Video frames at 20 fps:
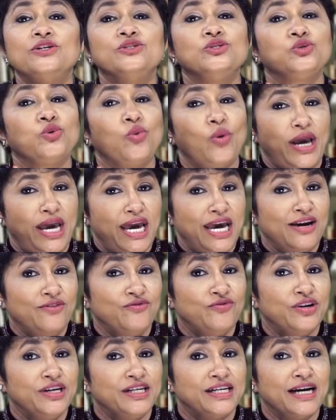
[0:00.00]
So
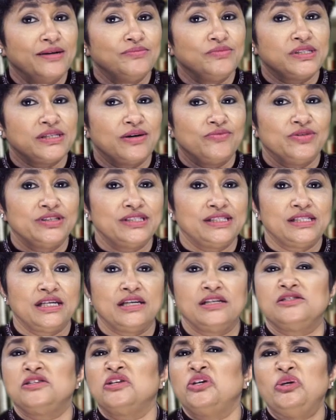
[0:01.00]
every time someone
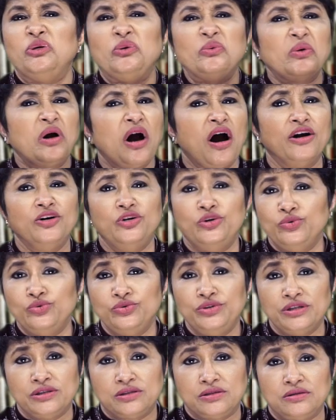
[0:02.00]
says, you can't do
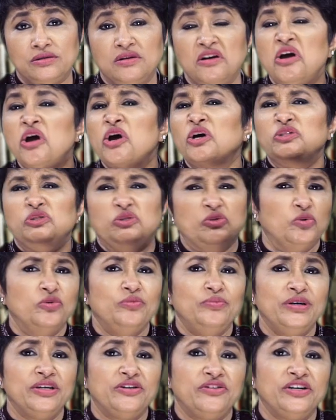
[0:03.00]
this, Don't
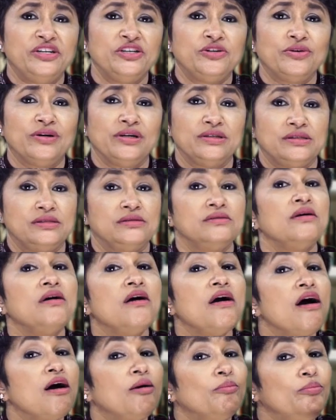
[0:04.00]
be ridiculous.
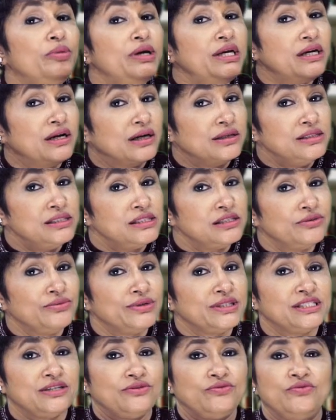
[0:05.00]
Be
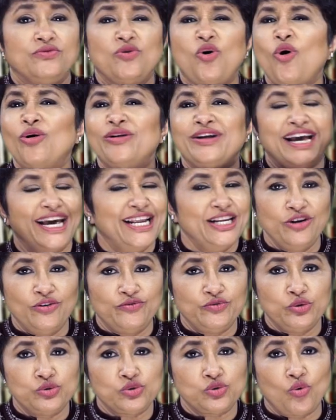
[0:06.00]
conservative or any
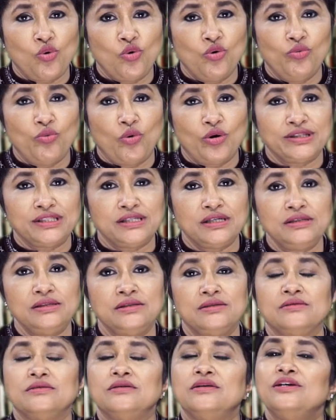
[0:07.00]
of those old
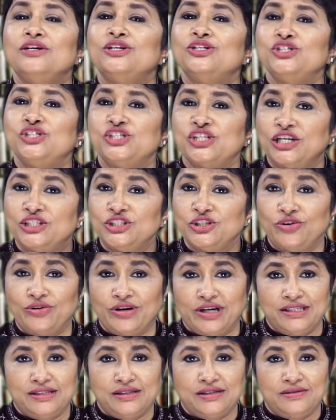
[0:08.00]
voices. Shut your
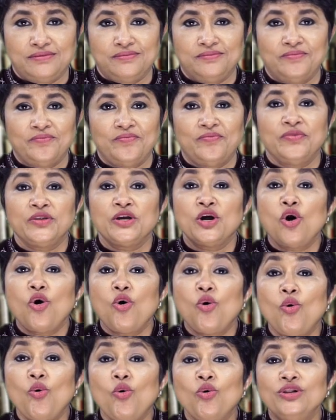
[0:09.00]
eyes.
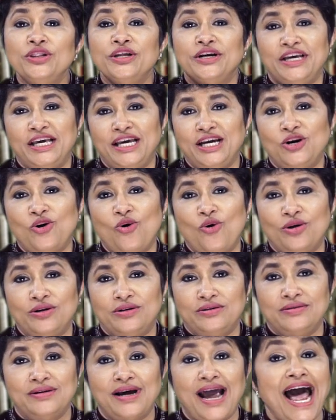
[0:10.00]
Hold the
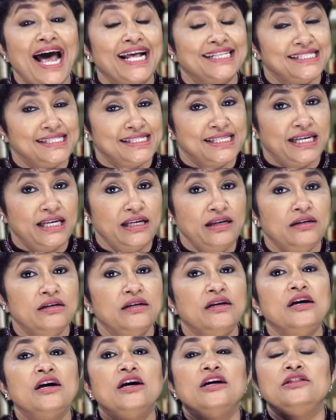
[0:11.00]
acorn and say,
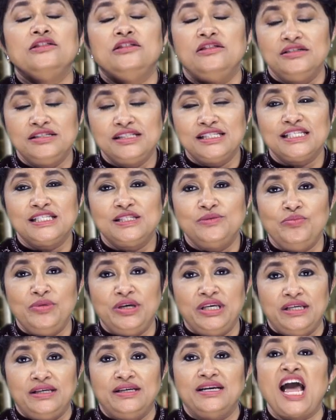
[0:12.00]
this is
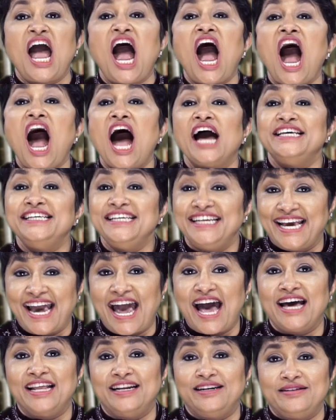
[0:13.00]
me. I
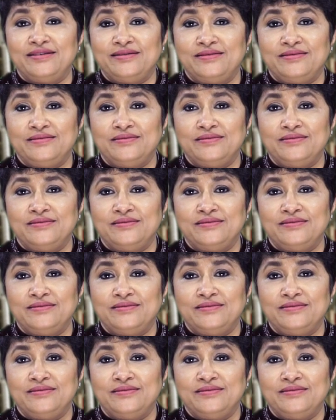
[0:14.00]
can.